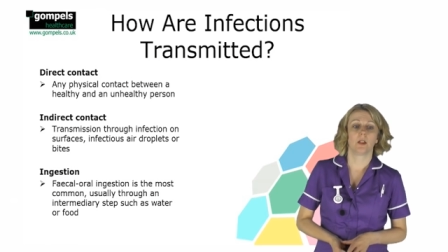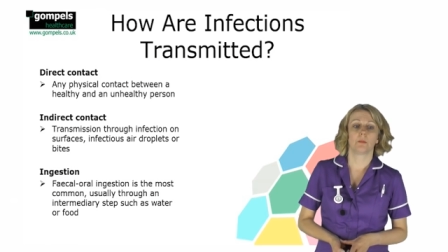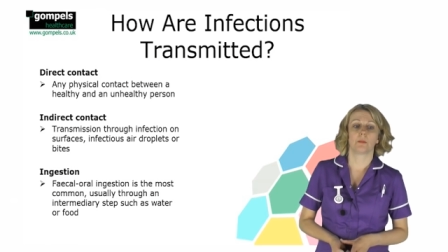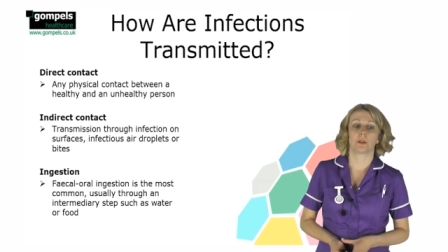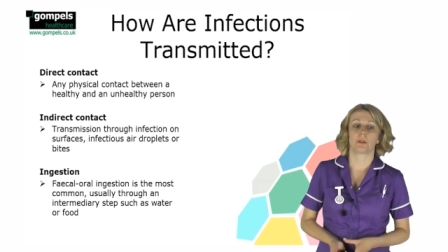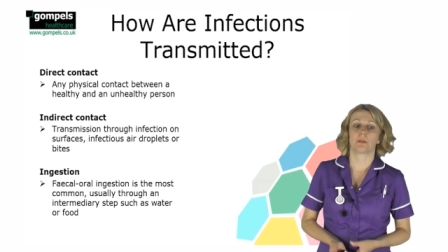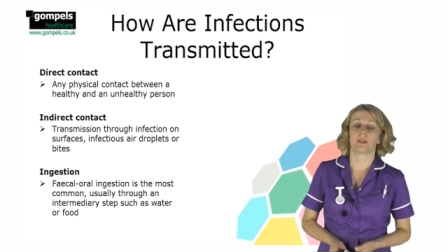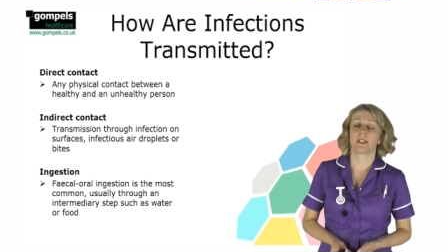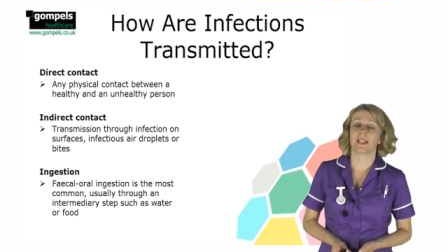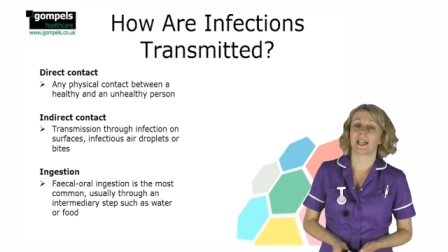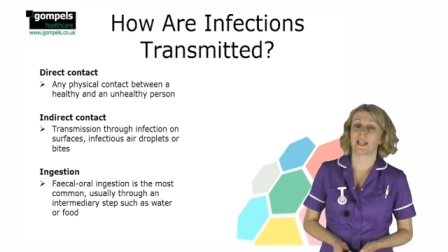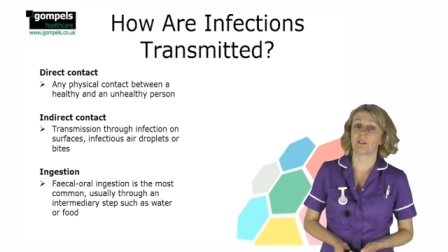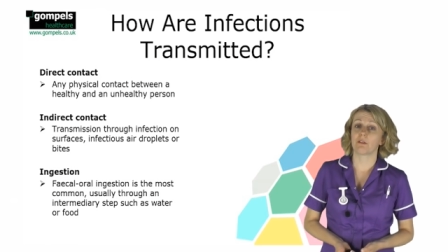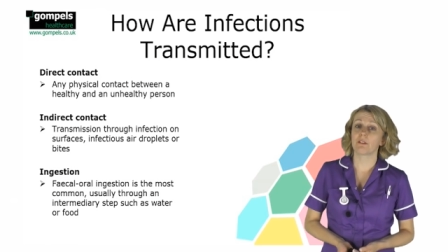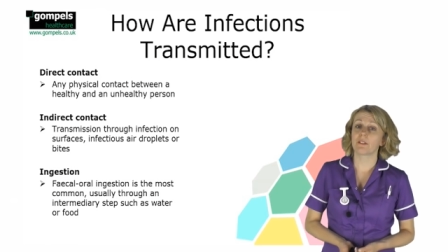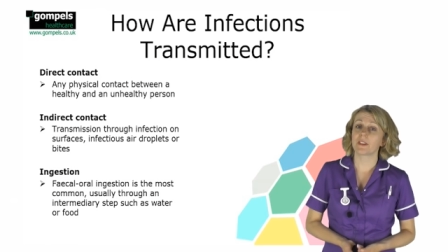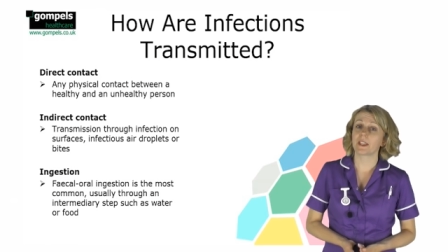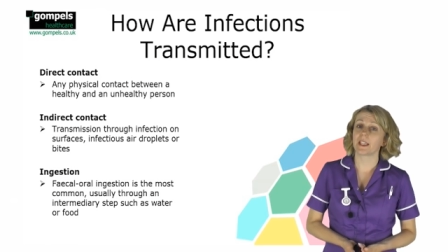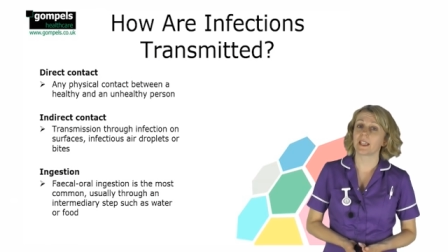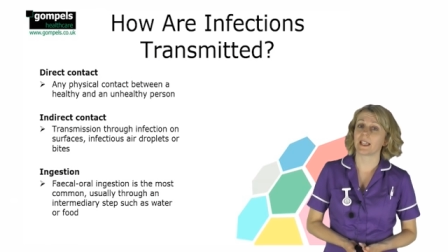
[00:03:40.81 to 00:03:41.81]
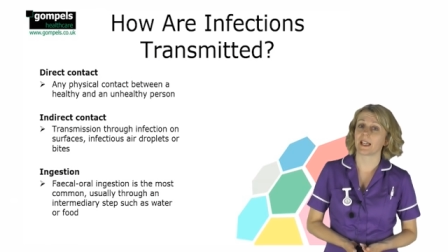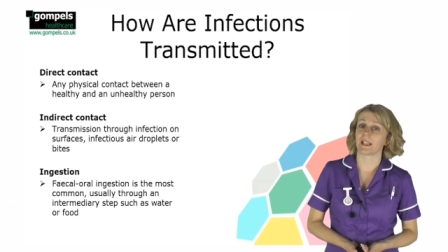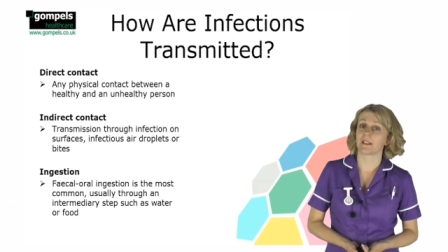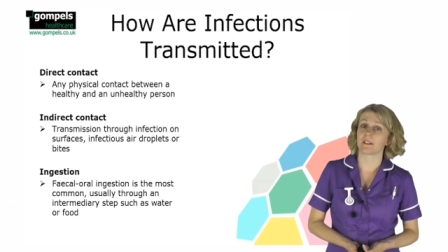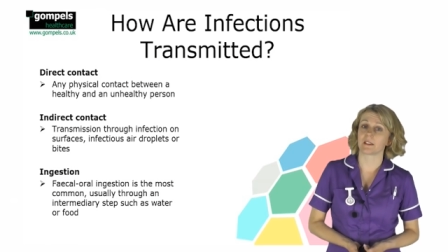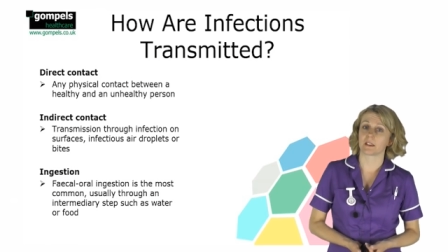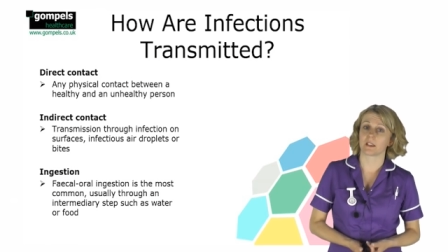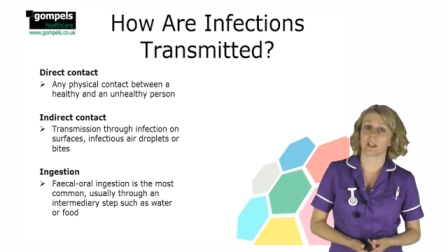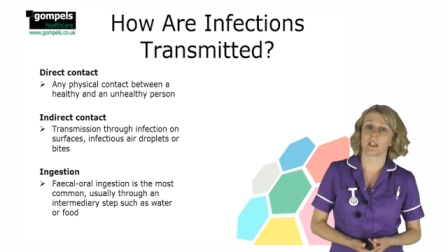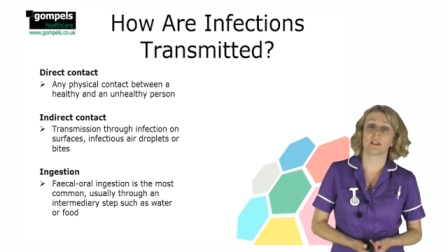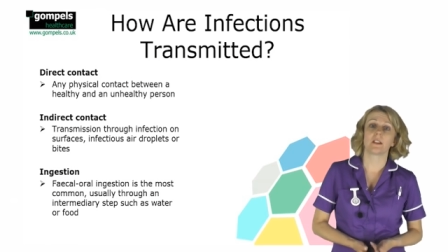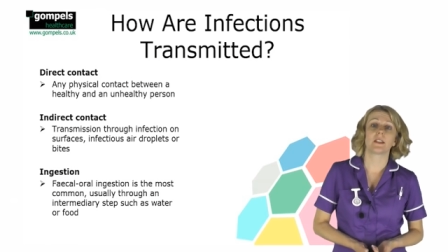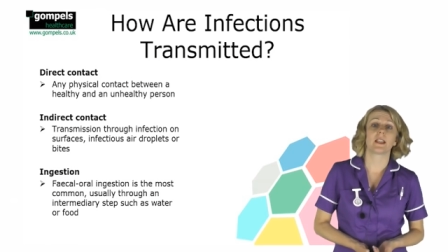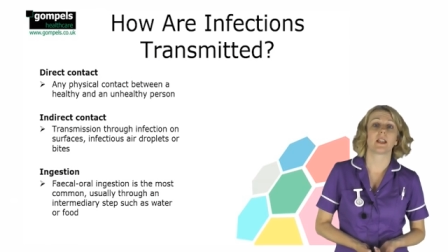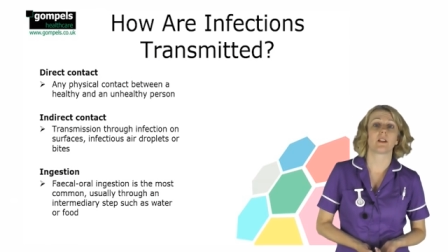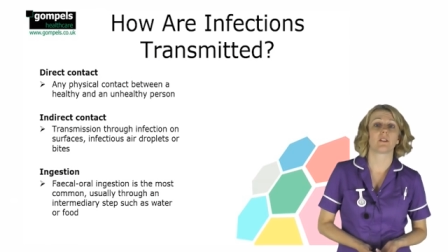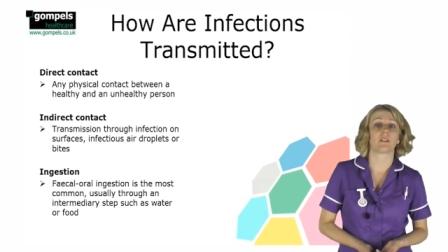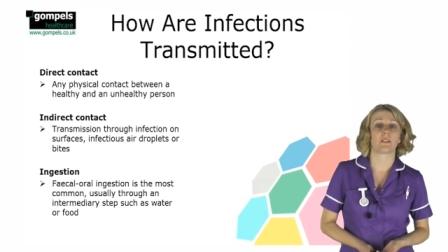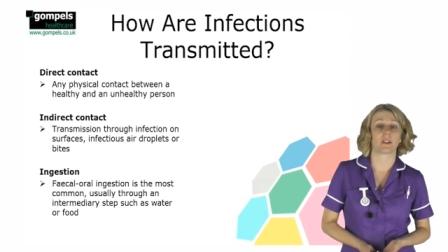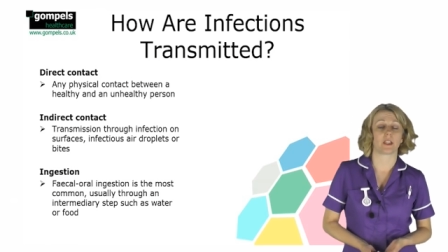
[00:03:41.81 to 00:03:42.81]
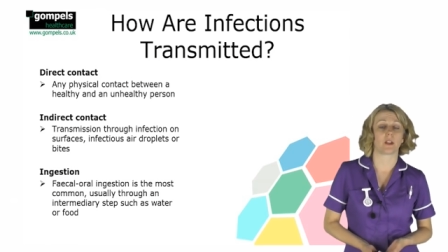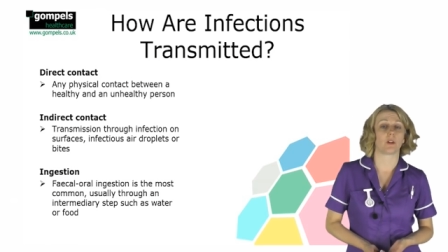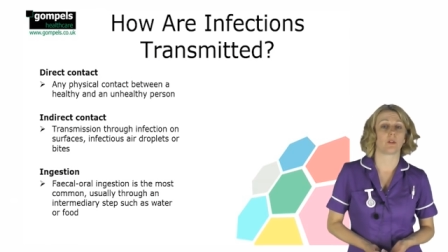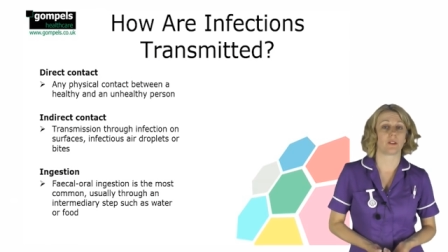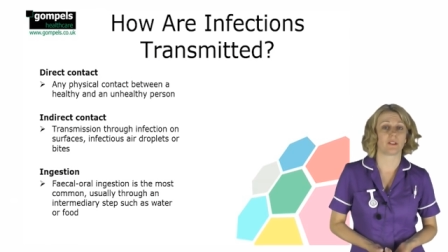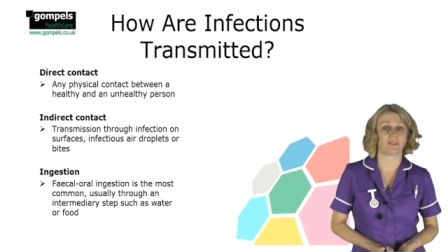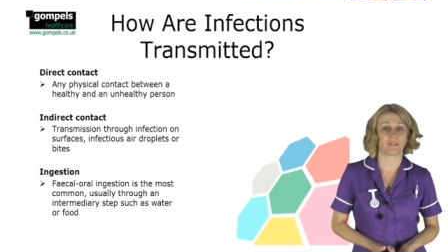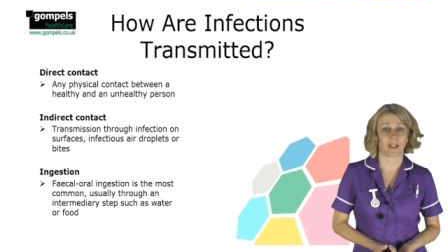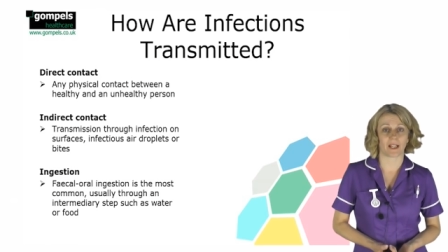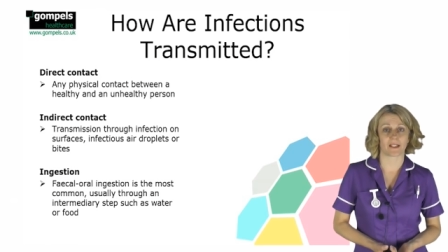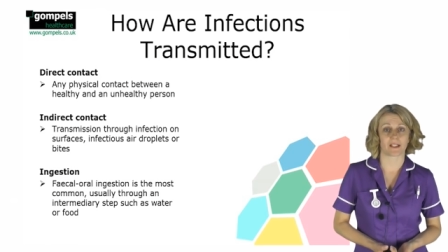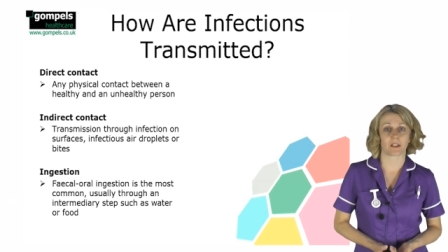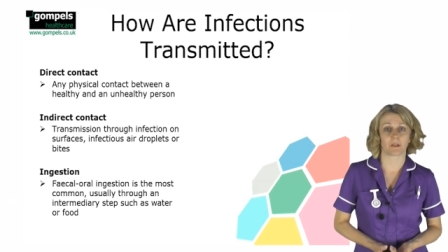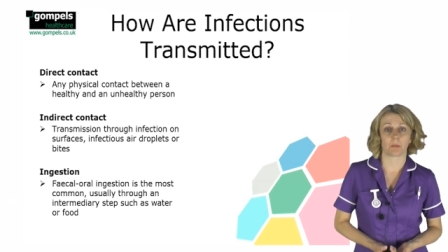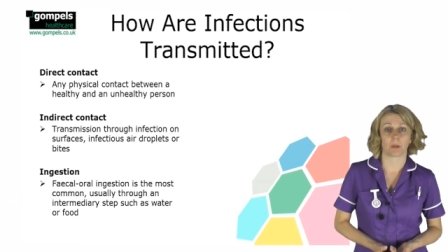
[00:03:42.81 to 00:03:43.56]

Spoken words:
between a healthy and an unhealthy or infected